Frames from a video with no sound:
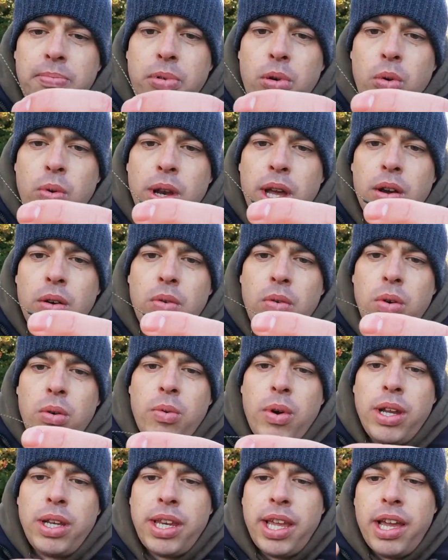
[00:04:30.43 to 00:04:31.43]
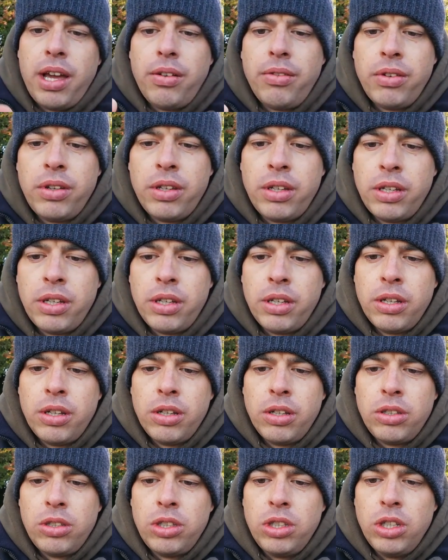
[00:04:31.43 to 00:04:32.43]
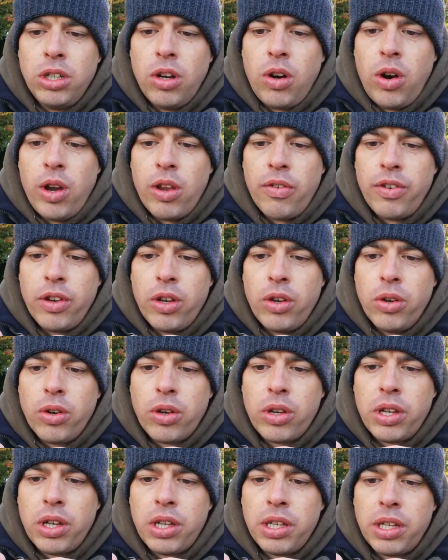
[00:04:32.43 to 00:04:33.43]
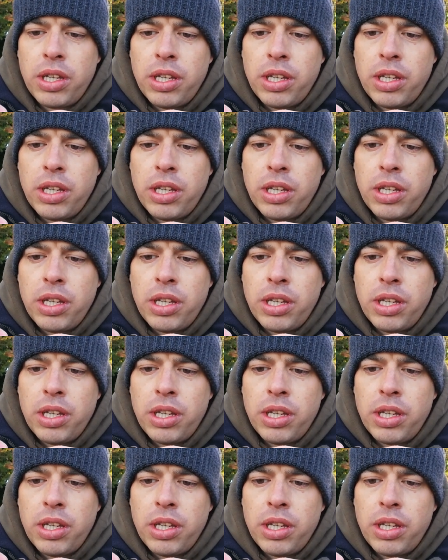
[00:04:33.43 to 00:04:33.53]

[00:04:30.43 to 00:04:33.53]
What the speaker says: Pull that all the way down to your eye of your hook.